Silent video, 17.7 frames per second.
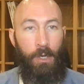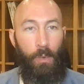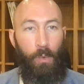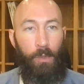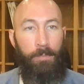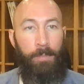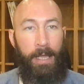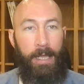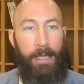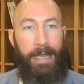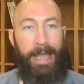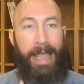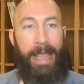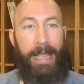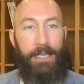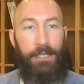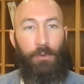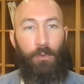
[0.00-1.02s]
would pay an
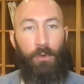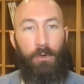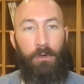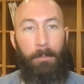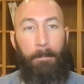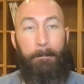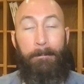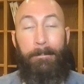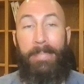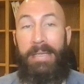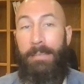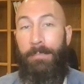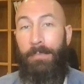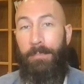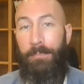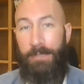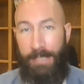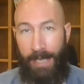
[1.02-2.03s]
annual
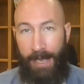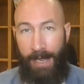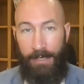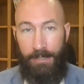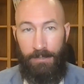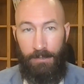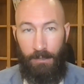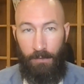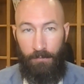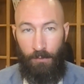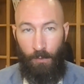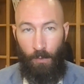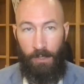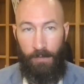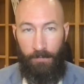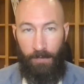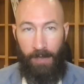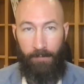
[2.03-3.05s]
minimum tax of
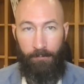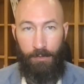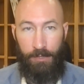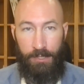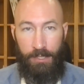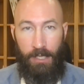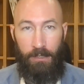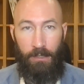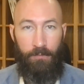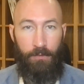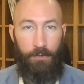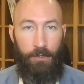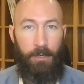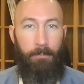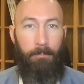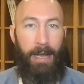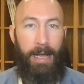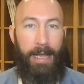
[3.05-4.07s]
25% of their
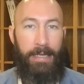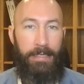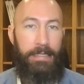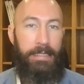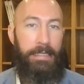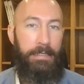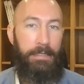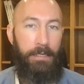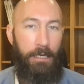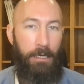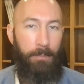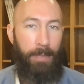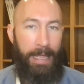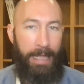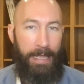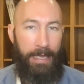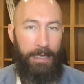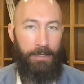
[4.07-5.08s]
combined income
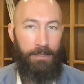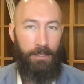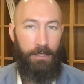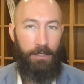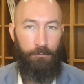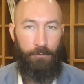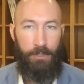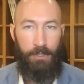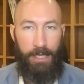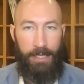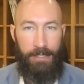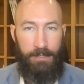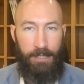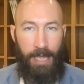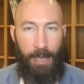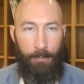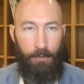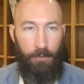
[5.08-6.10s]
and
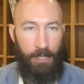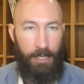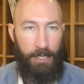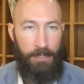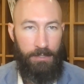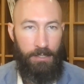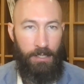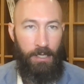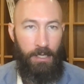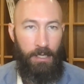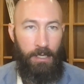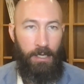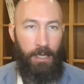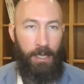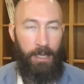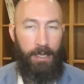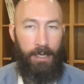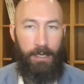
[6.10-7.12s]
unrealized capital gains.
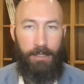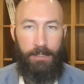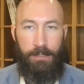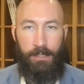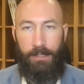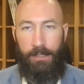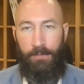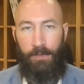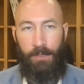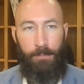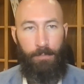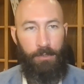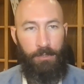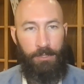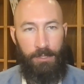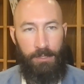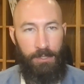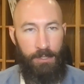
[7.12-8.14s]
And it's like if you
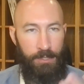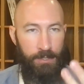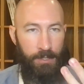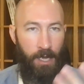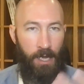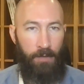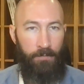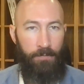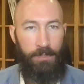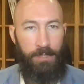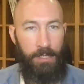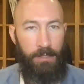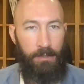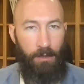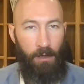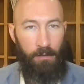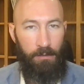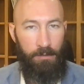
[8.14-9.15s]
purchased a stock for
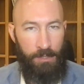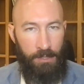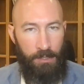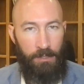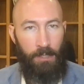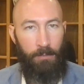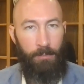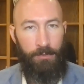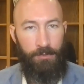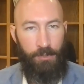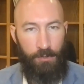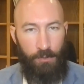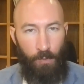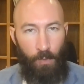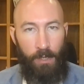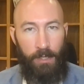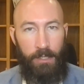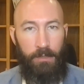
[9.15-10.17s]
$10 and it doubles to
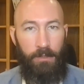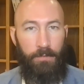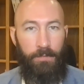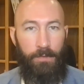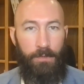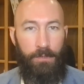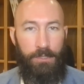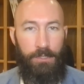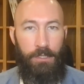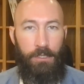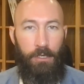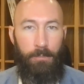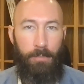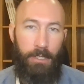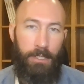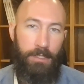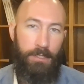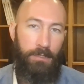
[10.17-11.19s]
20 in the first year,
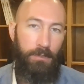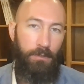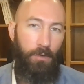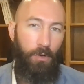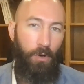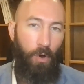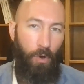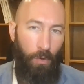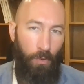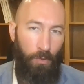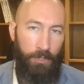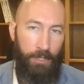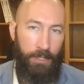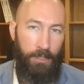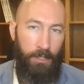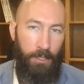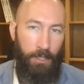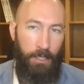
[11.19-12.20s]
but you still hold
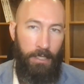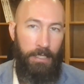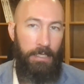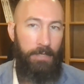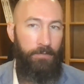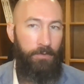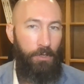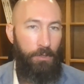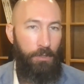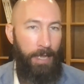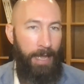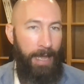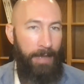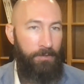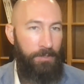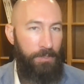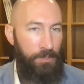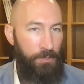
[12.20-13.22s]
it, even though you
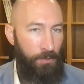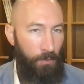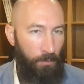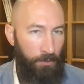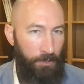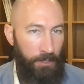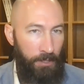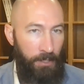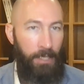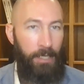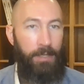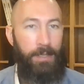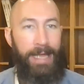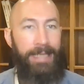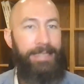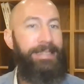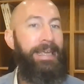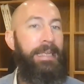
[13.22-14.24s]
haven't sold it,
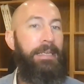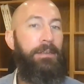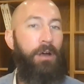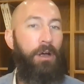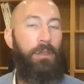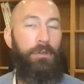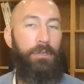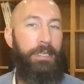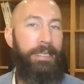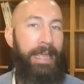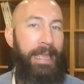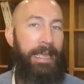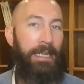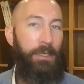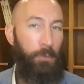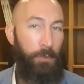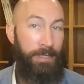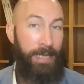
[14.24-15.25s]
that $10
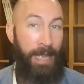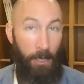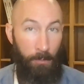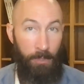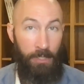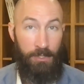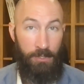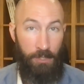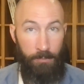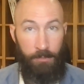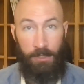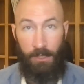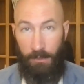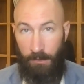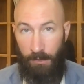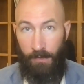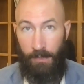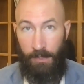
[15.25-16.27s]
gain would now be
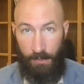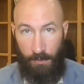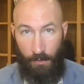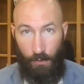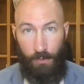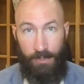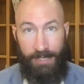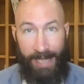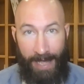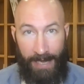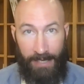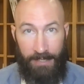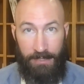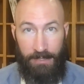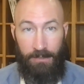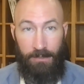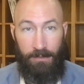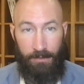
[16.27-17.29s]
subject to this new
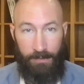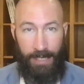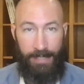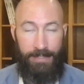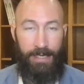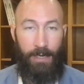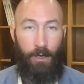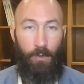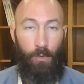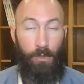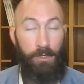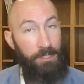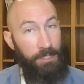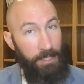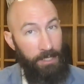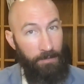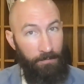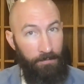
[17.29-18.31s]
tax. That's how it works
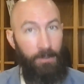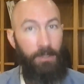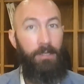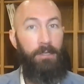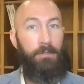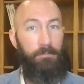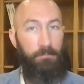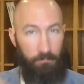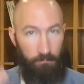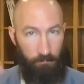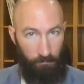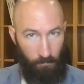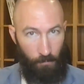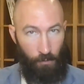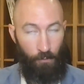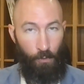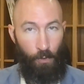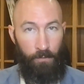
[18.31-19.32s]
if
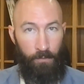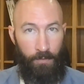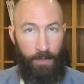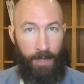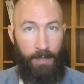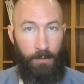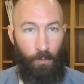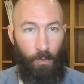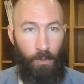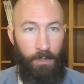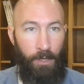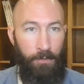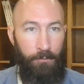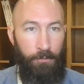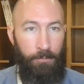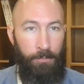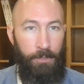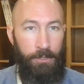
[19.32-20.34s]
you're over that
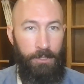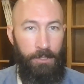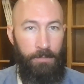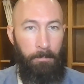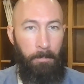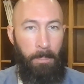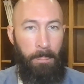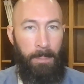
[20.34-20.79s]
100 million.